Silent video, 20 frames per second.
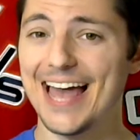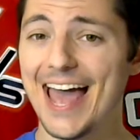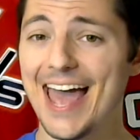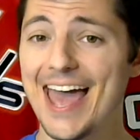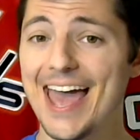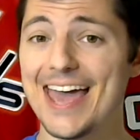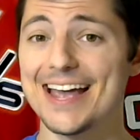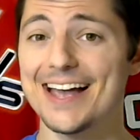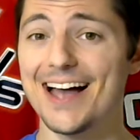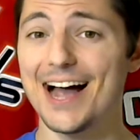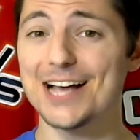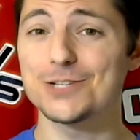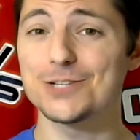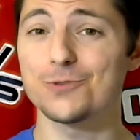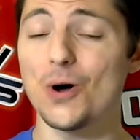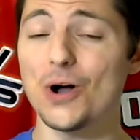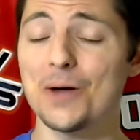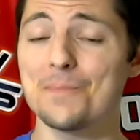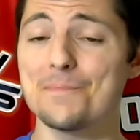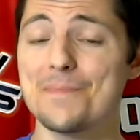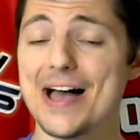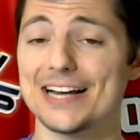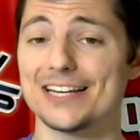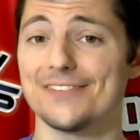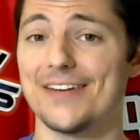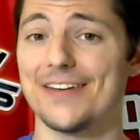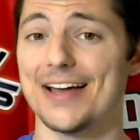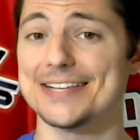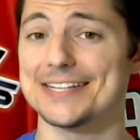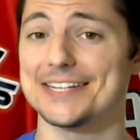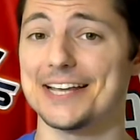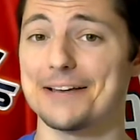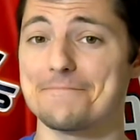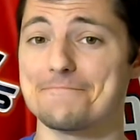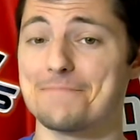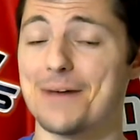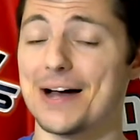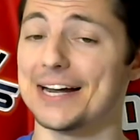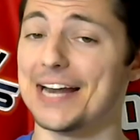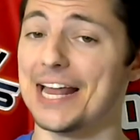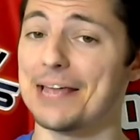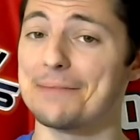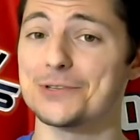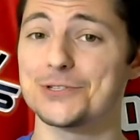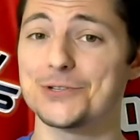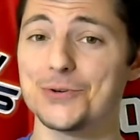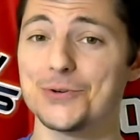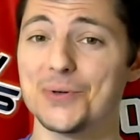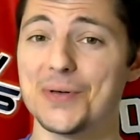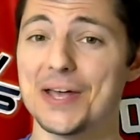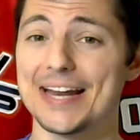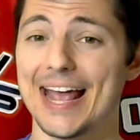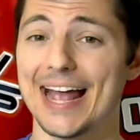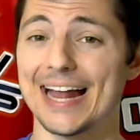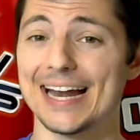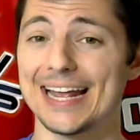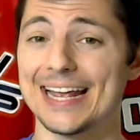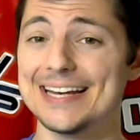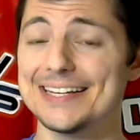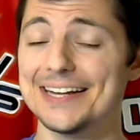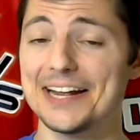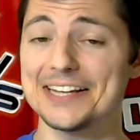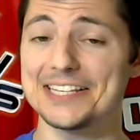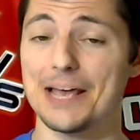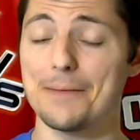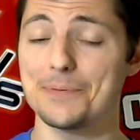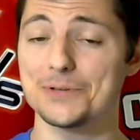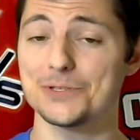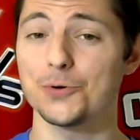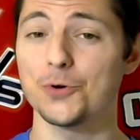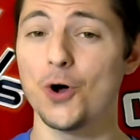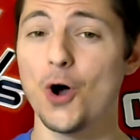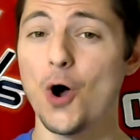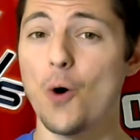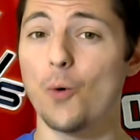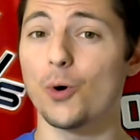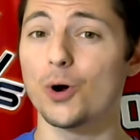Hey guys, welcome back to Fantasy Tipped. My name is Julian, and in today's episode,